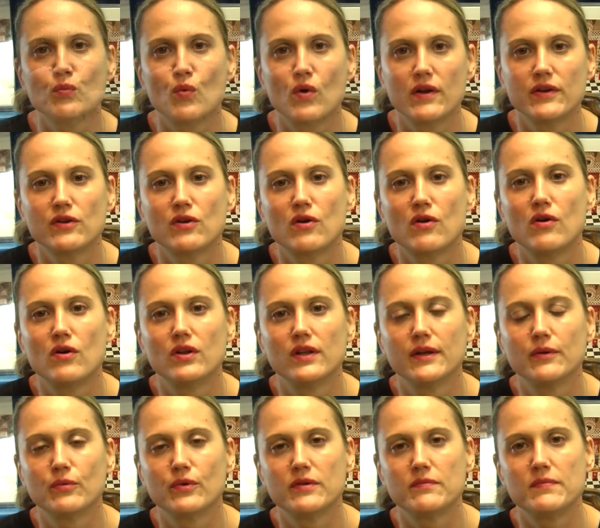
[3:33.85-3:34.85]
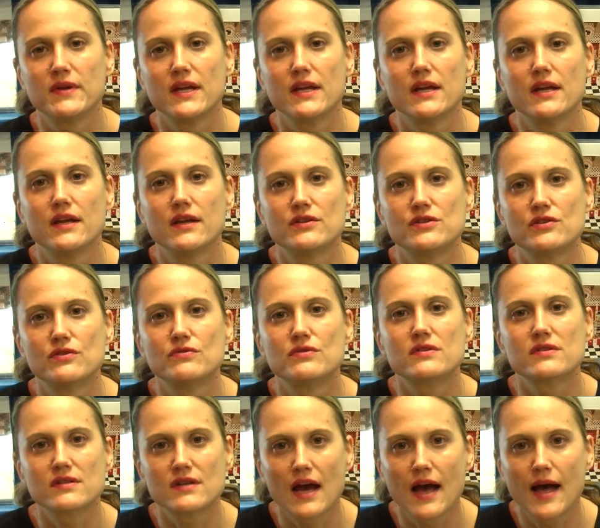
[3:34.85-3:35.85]
one goal, it would be to
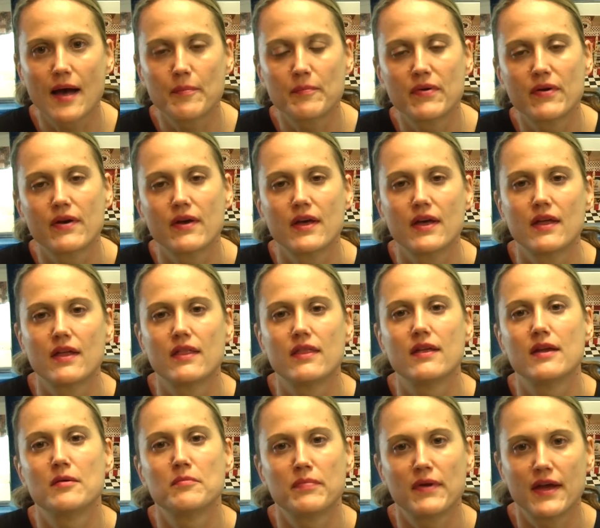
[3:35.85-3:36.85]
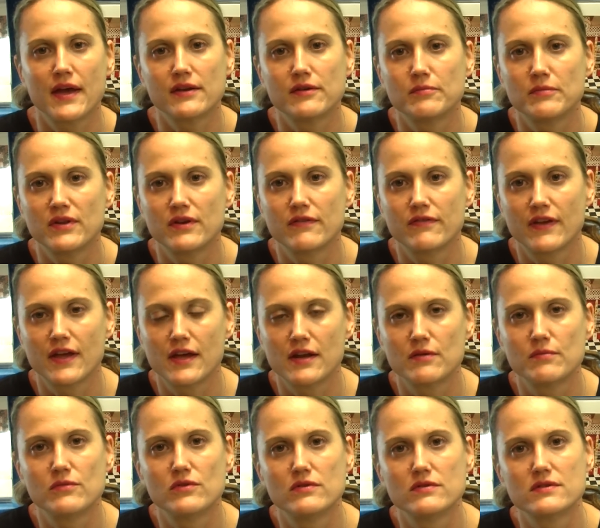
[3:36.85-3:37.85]
stop the abandonment of
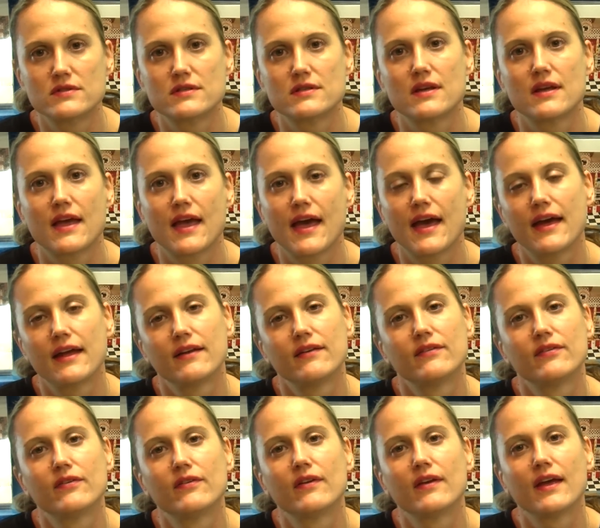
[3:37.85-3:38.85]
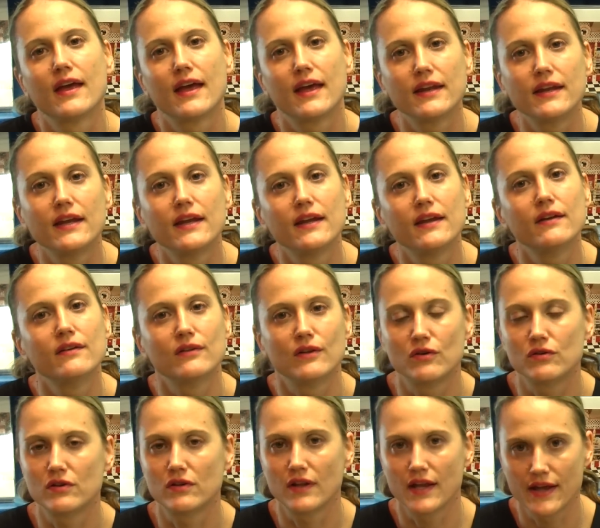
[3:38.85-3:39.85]
animals at any
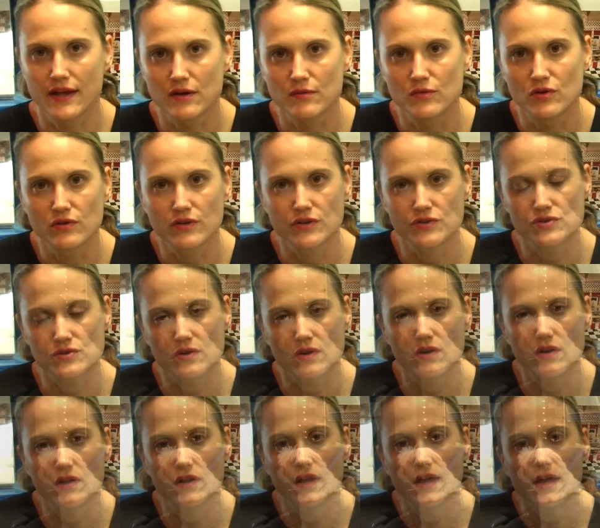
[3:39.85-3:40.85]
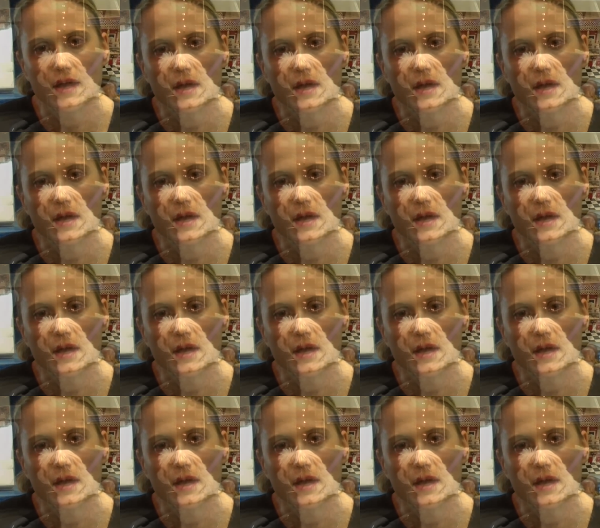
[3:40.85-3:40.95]
local animal control.